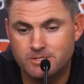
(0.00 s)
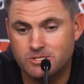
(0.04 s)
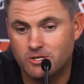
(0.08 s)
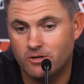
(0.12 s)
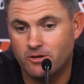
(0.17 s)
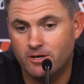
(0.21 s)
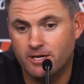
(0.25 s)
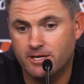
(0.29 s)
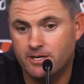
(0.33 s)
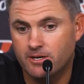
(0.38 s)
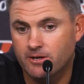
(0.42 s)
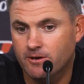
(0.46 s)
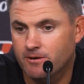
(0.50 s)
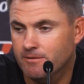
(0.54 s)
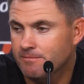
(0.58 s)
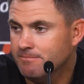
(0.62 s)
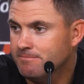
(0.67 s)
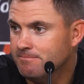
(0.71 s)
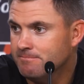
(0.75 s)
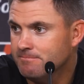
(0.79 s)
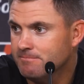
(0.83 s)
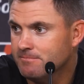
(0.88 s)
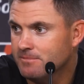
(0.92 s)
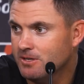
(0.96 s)
That's all I know.
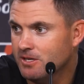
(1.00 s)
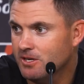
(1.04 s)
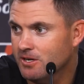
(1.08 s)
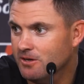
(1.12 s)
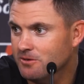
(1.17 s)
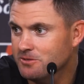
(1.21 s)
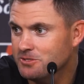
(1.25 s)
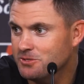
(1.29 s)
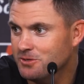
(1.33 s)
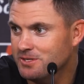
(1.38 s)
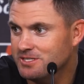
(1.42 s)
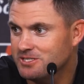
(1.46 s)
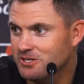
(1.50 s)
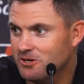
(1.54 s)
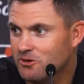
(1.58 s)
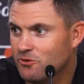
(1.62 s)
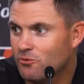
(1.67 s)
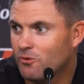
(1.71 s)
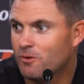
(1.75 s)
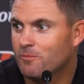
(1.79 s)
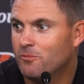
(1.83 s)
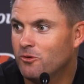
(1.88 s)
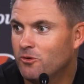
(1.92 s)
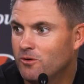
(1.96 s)
So it's our
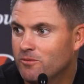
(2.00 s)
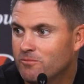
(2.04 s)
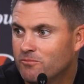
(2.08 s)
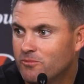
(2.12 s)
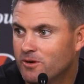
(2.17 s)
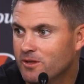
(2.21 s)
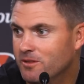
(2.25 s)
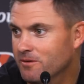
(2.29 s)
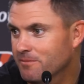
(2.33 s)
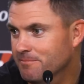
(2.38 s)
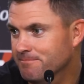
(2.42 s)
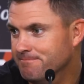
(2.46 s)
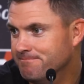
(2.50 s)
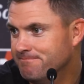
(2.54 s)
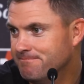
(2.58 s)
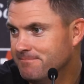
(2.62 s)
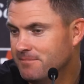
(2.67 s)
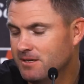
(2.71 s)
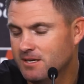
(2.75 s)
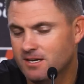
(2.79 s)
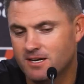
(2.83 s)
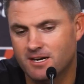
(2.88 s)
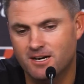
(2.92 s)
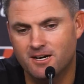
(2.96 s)
normal rhythm.
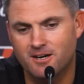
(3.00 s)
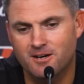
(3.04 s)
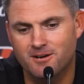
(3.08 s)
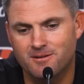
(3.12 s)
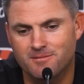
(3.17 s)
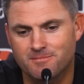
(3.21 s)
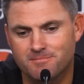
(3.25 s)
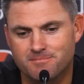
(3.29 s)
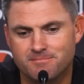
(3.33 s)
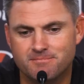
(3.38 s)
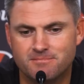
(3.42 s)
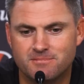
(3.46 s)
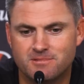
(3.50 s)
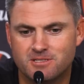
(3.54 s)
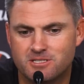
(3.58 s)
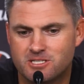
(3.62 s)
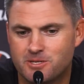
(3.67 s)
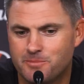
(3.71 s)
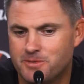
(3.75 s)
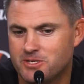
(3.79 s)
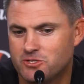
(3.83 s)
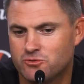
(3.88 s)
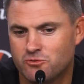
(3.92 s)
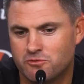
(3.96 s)

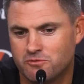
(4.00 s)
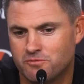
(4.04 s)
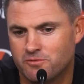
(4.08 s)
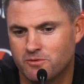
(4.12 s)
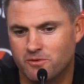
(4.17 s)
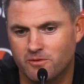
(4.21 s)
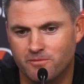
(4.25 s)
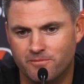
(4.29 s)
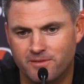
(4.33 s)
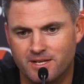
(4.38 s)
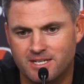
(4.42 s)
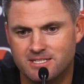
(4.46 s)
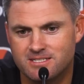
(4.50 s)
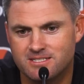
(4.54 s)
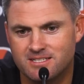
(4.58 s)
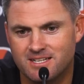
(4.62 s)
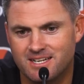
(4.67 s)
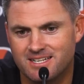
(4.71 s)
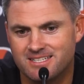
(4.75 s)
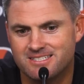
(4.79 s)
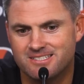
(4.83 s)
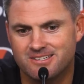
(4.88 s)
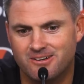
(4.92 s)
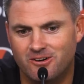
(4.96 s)
To be truthful,
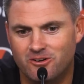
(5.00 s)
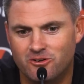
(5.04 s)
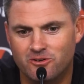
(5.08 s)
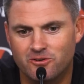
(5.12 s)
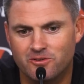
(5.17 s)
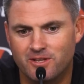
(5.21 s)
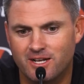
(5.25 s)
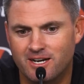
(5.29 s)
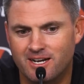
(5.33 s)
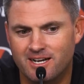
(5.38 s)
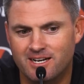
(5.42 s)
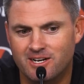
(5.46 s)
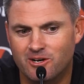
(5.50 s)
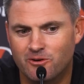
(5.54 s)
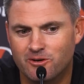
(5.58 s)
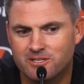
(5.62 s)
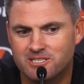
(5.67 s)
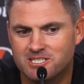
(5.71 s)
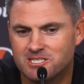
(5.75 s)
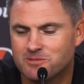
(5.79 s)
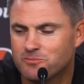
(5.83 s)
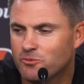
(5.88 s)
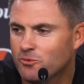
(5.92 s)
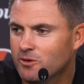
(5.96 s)
that's all that I know at
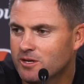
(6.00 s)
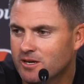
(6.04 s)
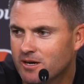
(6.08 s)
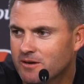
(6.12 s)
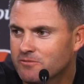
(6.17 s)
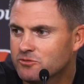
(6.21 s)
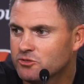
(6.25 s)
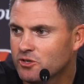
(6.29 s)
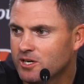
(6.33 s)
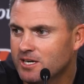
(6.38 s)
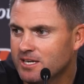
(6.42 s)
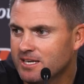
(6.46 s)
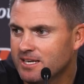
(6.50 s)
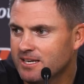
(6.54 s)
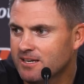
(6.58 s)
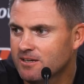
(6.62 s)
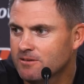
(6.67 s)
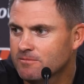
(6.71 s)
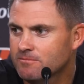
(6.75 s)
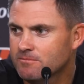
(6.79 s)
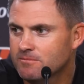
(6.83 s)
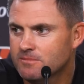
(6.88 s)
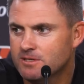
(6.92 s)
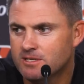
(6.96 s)
this point of training
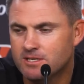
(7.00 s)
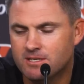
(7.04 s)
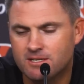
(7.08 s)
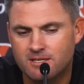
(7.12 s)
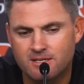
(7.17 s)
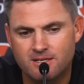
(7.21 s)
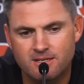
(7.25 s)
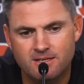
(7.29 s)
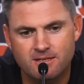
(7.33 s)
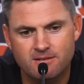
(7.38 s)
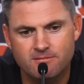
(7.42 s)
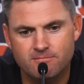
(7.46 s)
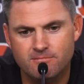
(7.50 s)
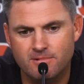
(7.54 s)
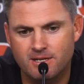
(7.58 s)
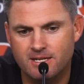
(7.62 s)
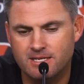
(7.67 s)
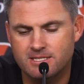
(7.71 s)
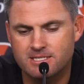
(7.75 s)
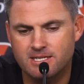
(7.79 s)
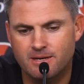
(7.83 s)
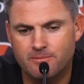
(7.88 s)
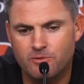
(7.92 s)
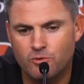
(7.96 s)
camp.
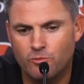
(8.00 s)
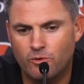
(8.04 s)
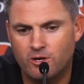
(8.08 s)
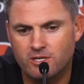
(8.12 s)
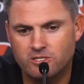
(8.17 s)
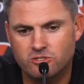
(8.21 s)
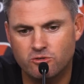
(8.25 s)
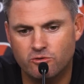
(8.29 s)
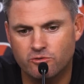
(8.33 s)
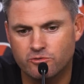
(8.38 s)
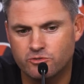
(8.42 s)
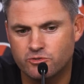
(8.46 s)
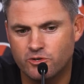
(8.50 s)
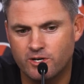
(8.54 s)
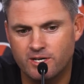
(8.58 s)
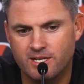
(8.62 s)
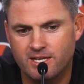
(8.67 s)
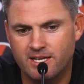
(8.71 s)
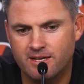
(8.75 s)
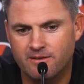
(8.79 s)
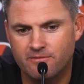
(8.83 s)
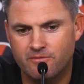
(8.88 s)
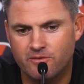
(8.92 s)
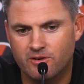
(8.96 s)
Anytime you watch old training
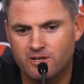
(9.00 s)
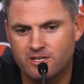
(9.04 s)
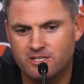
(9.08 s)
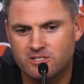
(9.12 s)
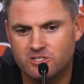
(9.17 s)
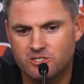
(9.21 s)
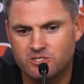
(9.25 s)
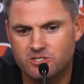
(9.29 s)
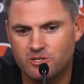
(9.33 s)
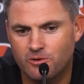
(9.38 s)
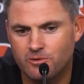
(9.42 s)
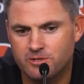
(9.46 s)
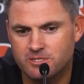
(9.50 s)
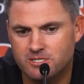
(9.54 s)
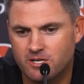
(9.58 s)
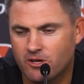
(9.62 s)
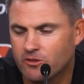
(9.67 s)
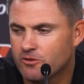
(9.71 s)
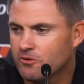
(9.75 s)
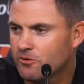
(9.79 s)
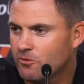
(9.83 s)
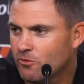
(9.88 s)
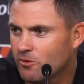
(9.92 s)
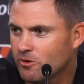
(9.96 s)
camp footage, it's always
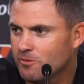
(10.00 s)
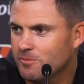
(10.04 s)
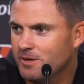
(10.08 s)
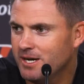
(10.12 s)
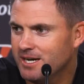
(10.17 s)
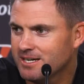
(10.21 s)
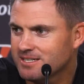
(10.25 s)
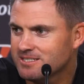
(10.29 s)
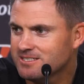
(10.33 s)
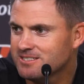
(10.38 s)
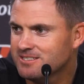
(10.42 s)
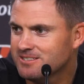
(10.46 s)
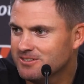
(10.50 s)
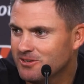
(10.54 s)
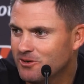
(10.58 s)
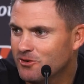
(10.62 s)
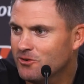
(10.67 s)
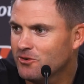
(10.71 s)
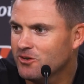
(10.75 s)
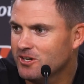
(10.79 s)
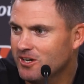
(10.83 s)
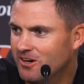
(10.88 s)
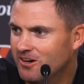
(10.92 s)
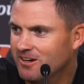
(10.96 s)
other quarterbacks
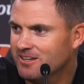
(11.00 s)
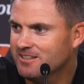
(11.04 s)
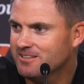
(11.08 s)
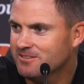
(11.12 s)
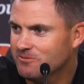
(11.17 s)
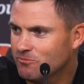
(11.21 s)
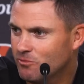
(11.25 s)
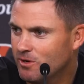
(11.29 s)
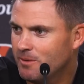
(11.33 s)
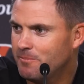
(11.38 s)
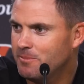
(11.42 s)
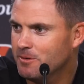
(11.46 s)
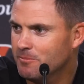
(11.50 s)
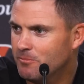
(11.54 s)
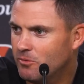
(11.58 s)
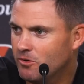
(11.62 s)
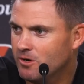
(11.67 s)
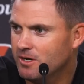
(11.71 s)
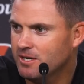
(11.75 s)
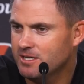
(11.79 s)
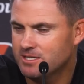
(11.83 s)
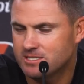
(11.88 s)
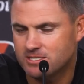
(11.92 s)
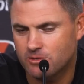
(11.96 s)
early on repping
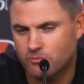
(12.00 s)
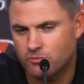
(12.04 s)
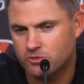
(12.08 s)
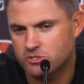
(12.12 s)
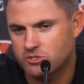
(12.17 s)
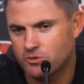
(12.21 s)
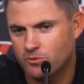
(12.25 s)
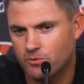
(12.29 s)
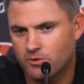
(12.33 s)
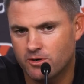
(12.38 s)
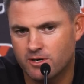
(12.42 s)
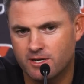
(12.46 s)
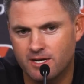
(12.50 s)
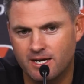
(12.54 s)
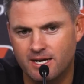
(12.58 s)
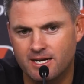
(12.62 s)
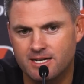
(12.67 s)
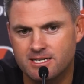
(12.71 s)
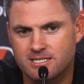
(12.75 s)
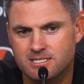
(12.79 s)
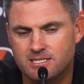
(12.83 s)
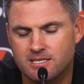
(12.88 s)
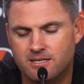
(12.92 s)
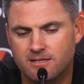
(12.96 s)
plays that we're showing our
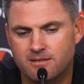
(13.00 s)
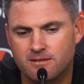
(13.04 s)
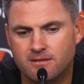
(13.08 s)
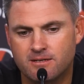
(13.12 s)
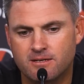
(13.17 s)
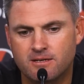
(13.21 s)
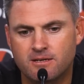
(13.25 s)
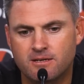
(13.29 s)
guys that,